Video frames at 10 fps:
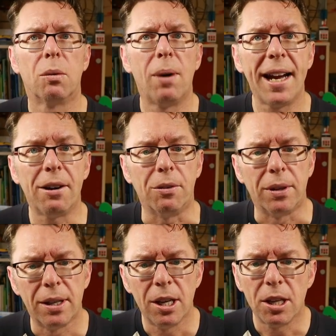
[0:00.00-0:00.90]
Wow!
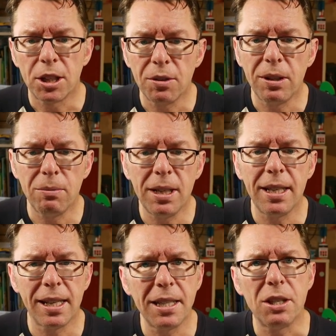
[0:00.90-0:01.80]
So he
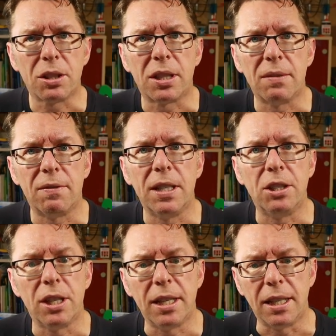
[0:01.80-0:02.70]
really isn't just some
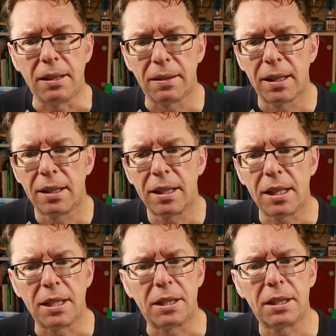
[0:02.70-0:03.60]
village idiot
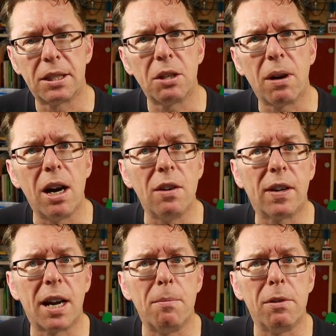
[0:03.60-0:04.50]
that is so
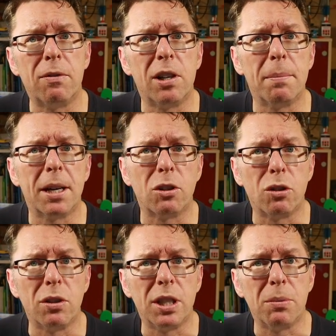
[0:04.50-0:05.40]
overcome with worry about
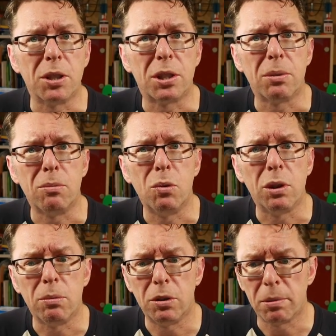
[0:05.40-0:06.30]
drones he wants to
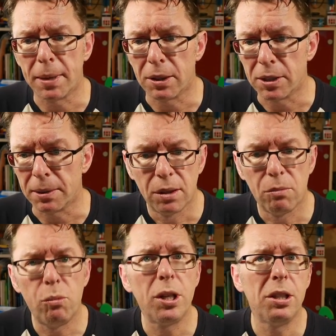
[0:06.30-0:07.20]
warn the world about it.
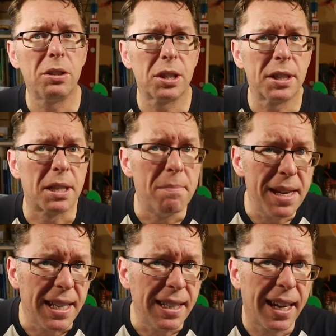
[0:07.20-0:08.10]
What it looks like to
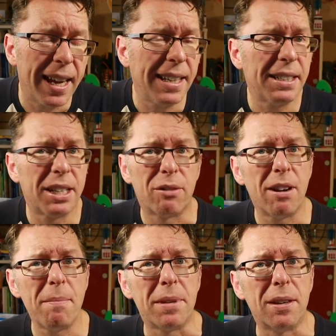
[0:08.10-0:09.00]
me, and
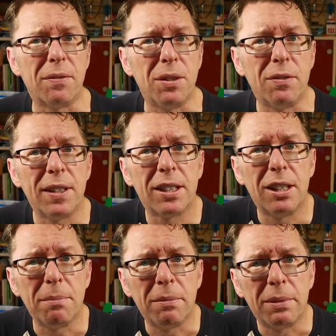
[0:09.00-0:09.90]
correct me if you think
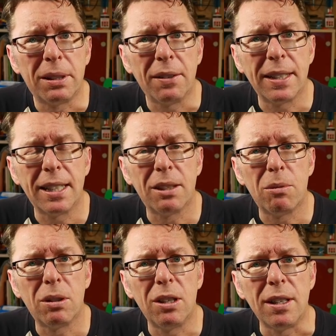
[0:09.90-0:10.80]
I'm going down the
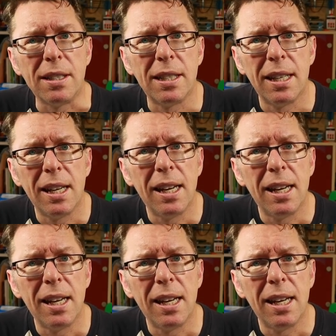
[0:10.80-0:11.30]
wrong lines,